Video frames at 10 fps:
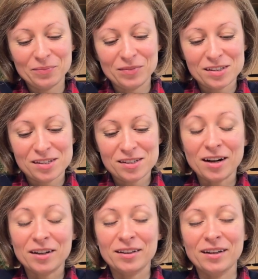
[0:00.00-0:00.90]
the
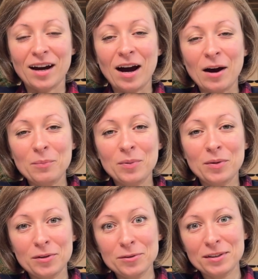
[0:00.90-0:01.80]
starting up
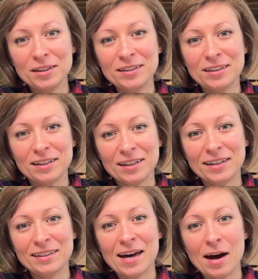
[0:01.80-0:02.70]
routine that
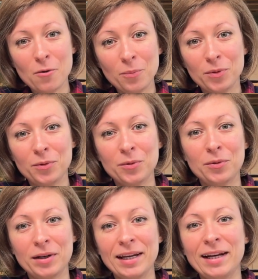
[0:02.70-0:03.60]
can help you
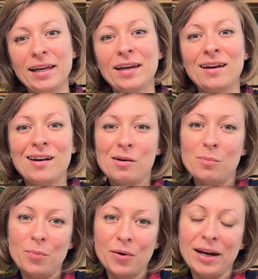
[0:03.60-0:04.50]
really
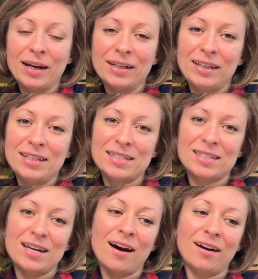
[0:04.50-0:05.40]
bring
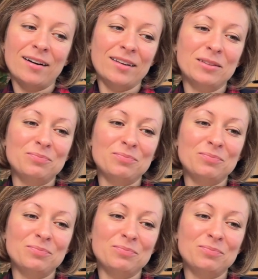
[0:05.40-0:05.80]
this art